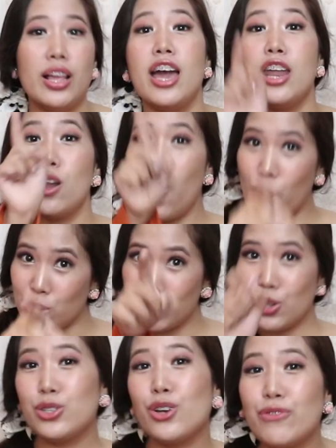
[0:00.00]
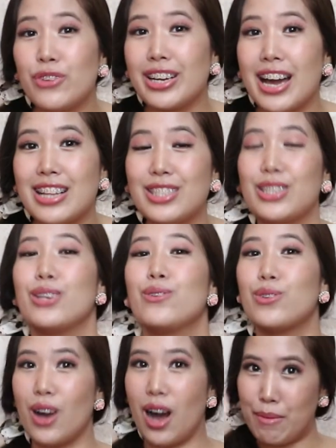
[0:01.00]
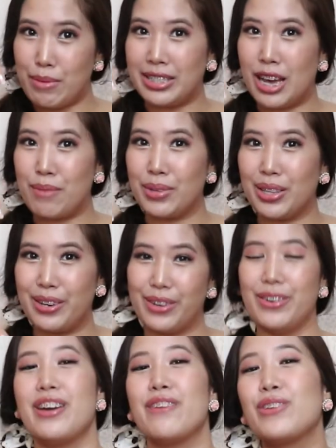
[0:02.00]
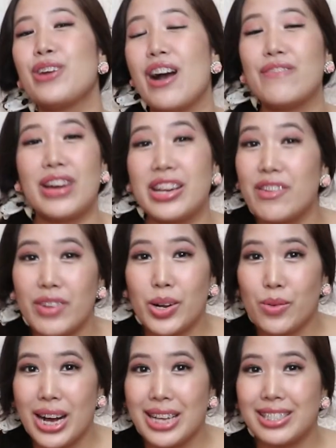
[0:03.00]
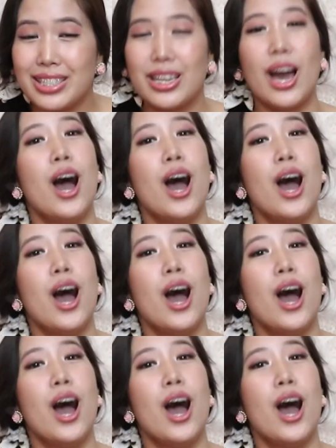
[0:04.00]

and also don't forget to comment down below if you have any requests